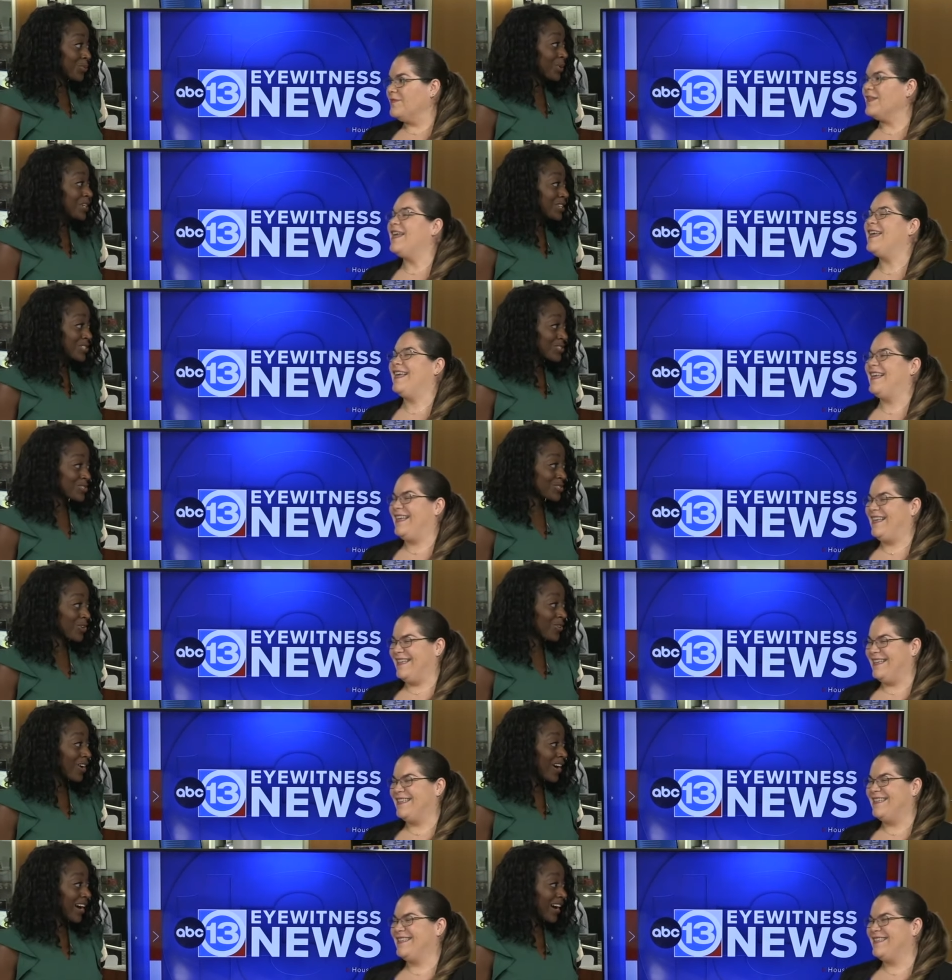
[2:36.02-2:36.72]
Speaker 1: when it's
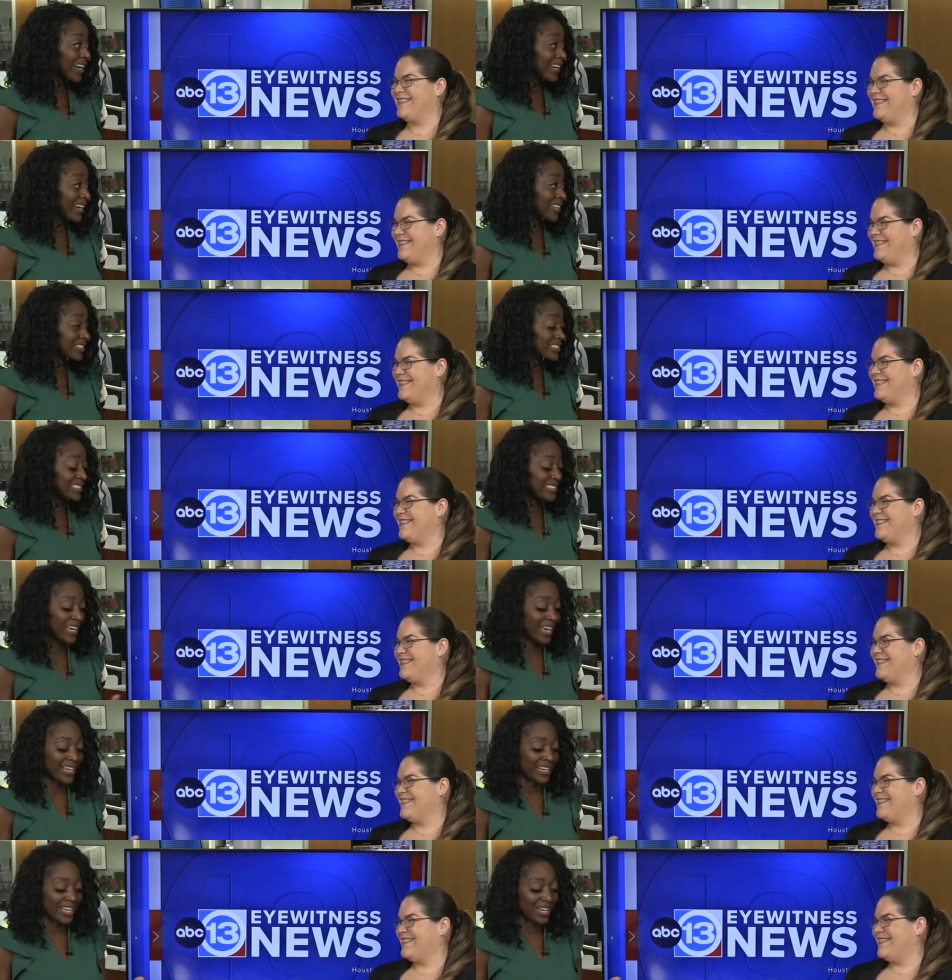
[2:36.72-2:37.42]
so hot
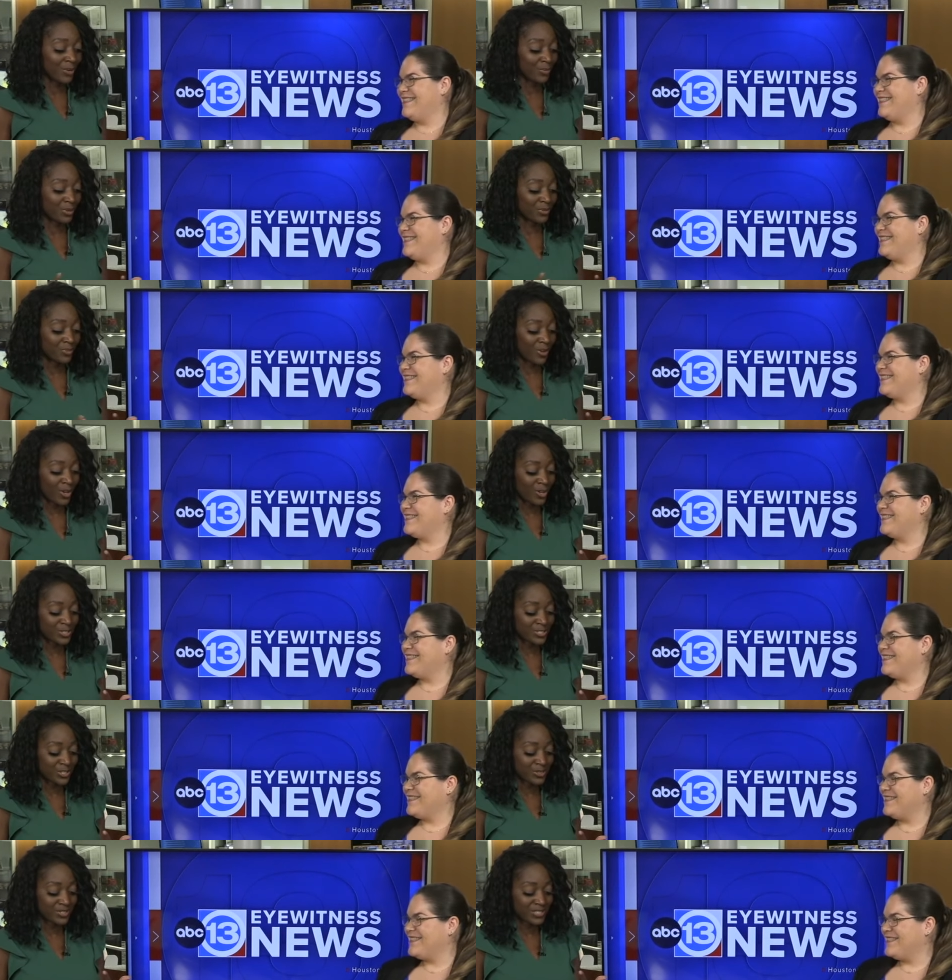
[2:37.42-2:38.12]
outside and we've
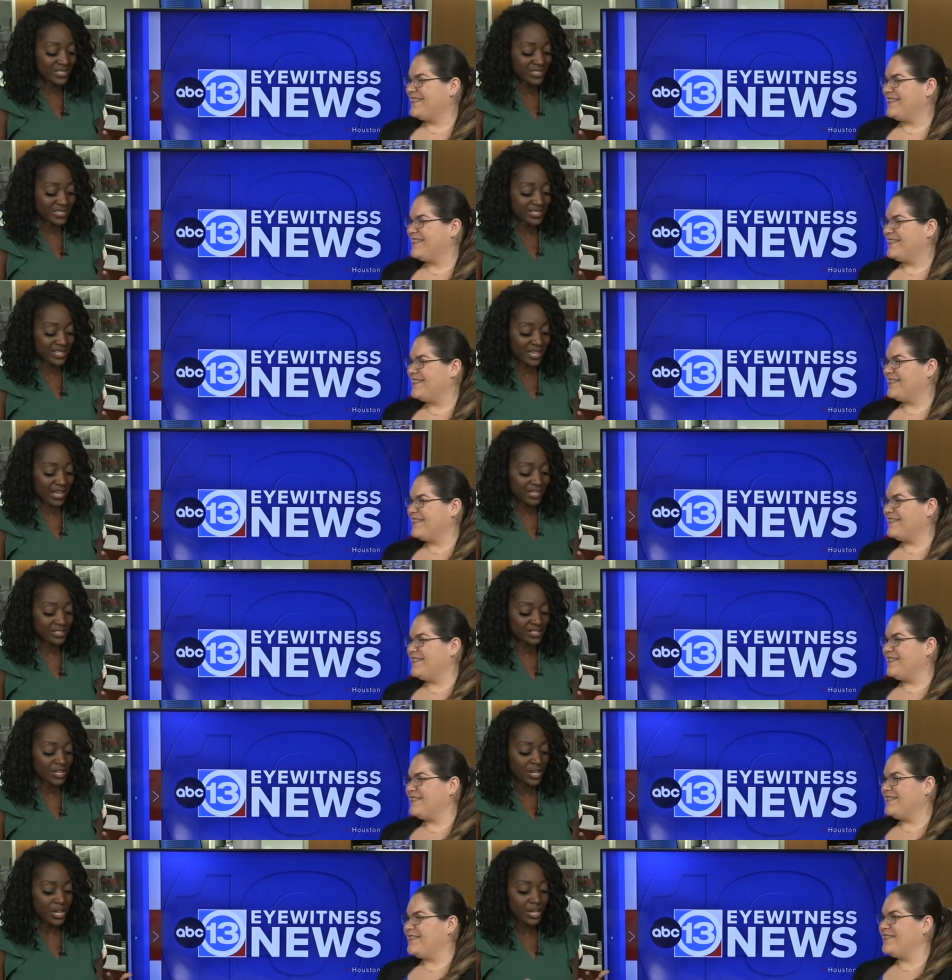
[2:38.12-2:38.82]
also
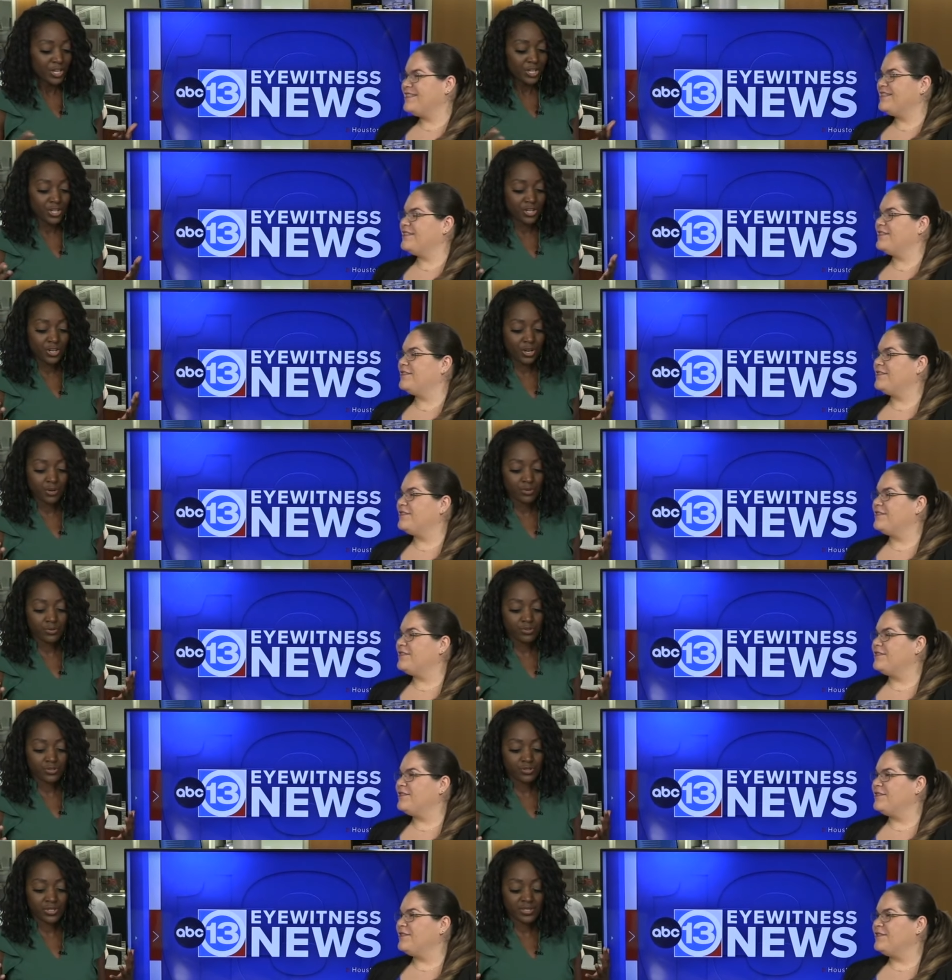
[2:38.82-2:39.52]
discussed you
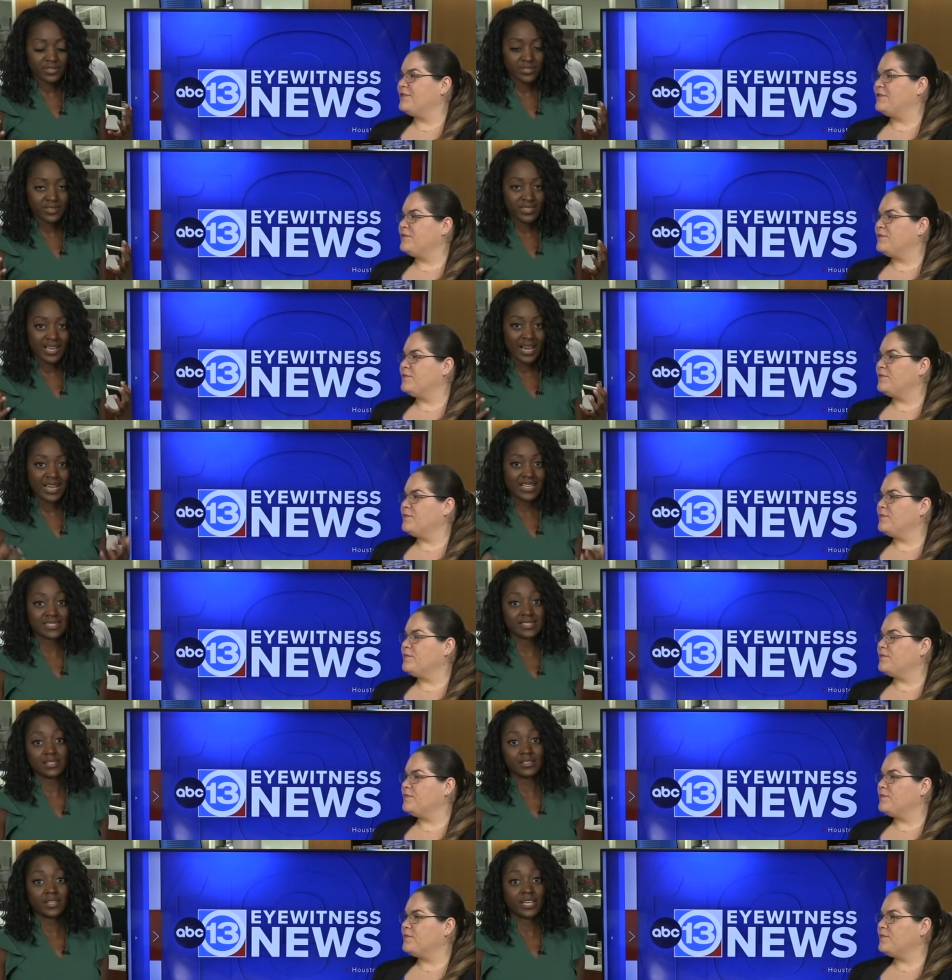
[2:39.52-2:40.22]
know just the
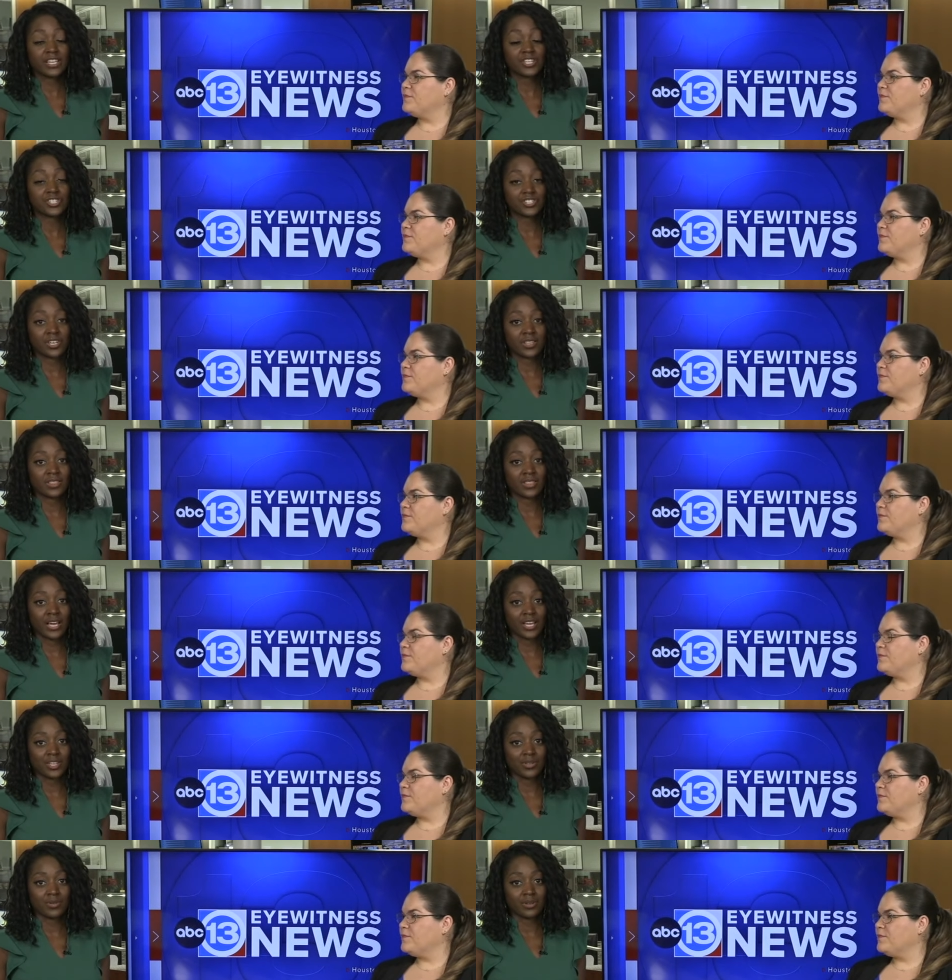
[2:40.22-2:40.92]

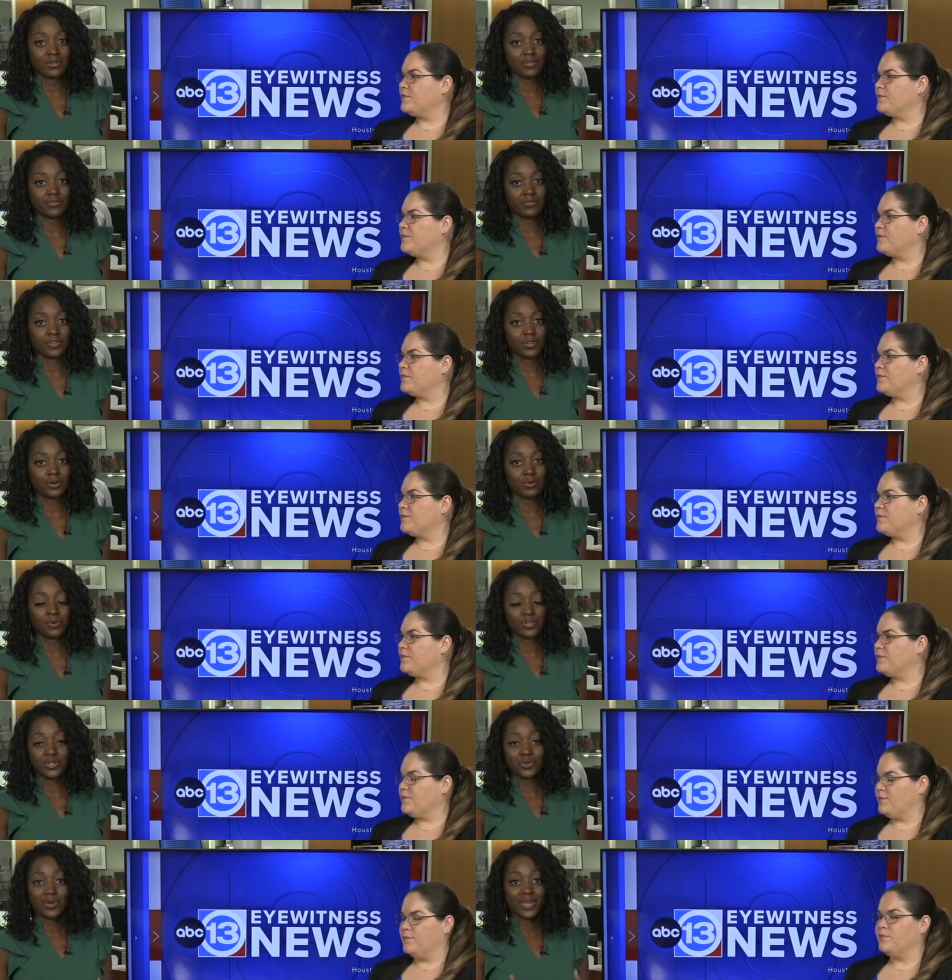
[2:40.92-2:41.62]
isolation that you can
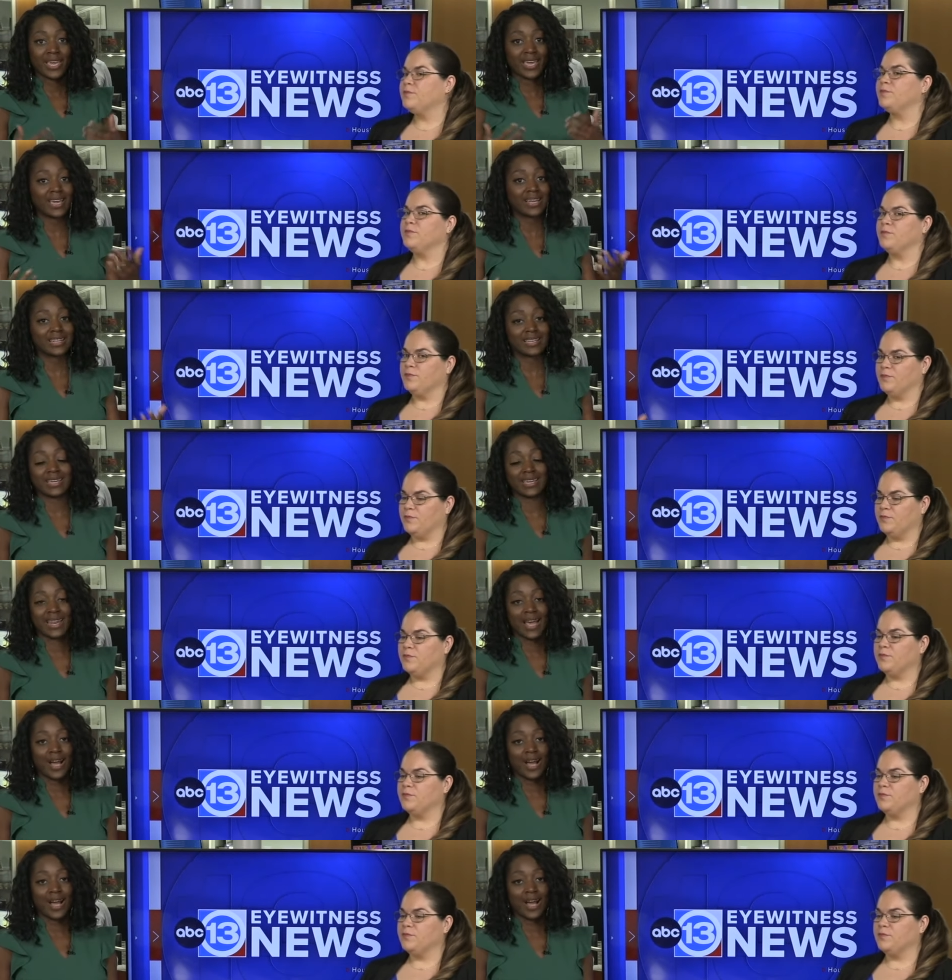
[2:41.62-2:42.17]
feel when you can't get